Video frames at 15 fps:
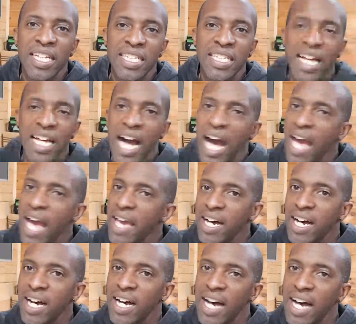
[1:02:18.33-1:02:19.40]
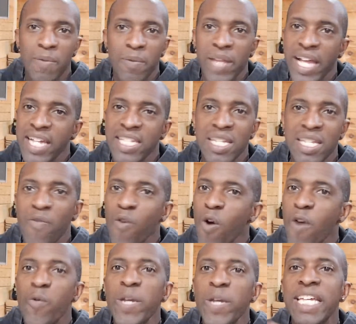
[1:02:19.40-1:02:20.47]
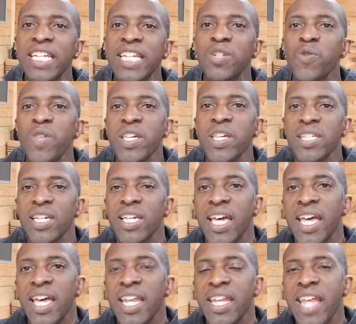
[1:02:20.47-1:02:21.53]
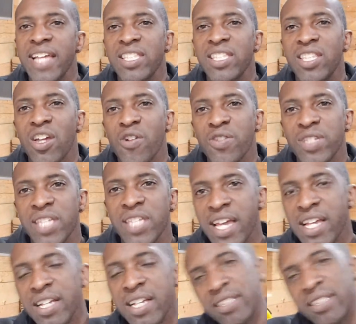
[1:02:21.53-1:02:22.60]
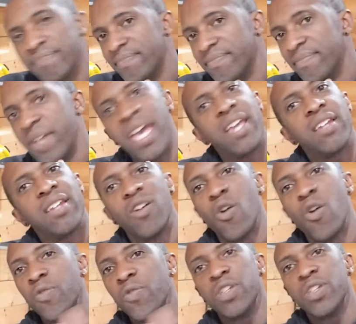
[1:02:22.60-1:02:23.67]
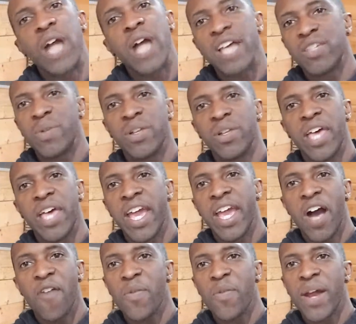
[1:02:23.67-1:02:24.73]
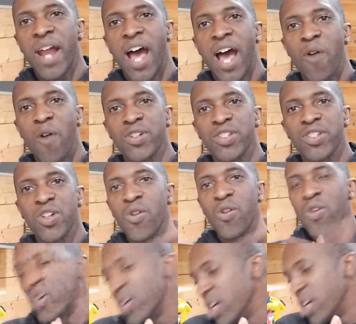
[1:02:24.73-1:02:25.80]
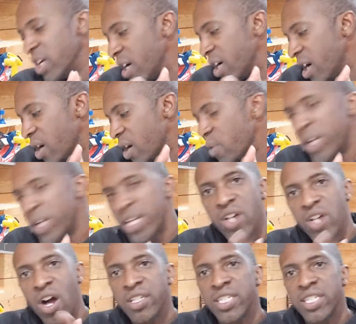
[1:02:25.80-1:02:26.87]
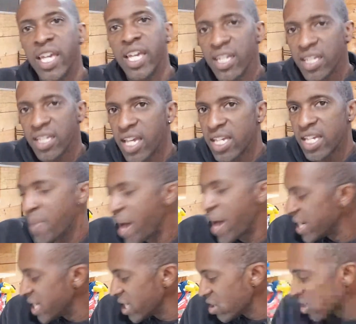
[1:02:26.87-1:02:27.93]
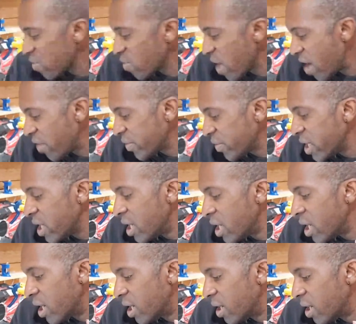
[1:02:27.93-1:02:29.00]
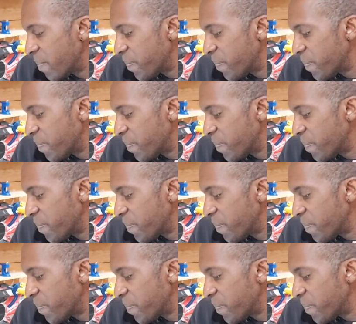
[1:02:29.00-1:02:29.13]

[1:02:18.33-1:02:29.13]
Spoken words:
like I said before, if we can do this again next Thursday, man, hopefully you guys will be able to hang out for about an hour or so. We can talk tint, kick some ideas around. Um,